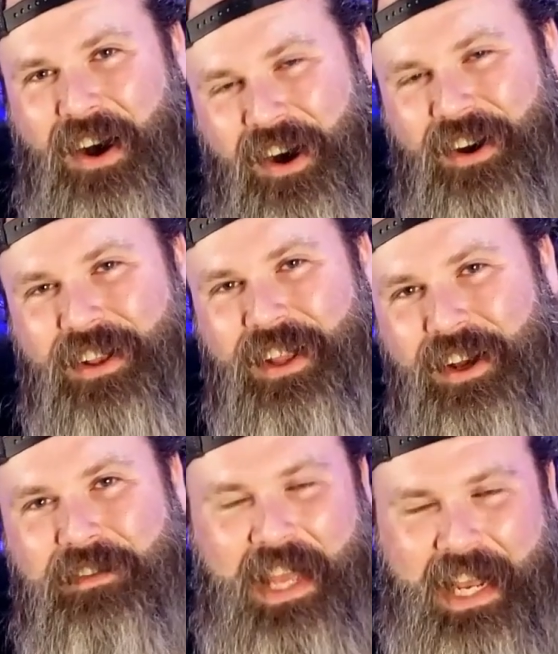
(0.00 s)
all
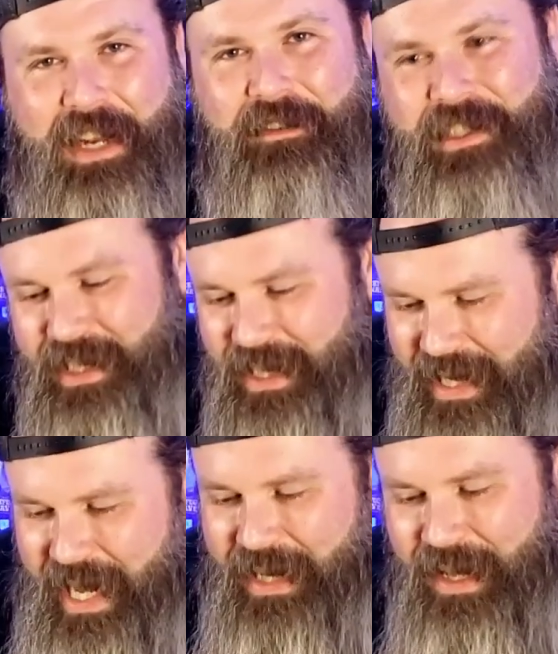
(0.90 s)
of the animals in the
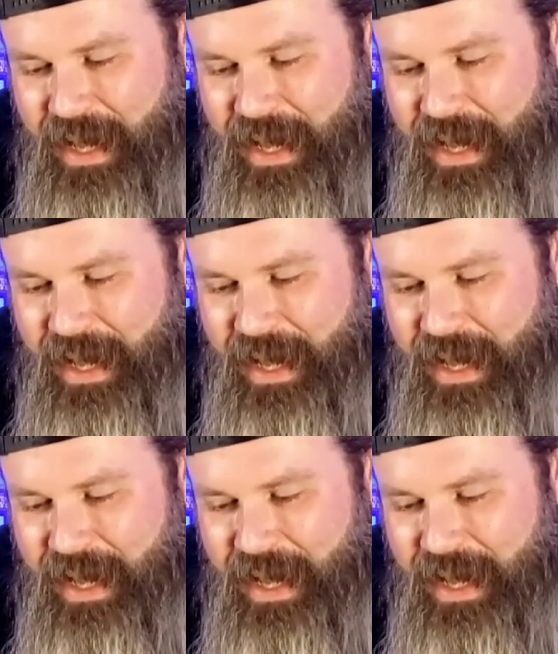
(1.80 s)
deck.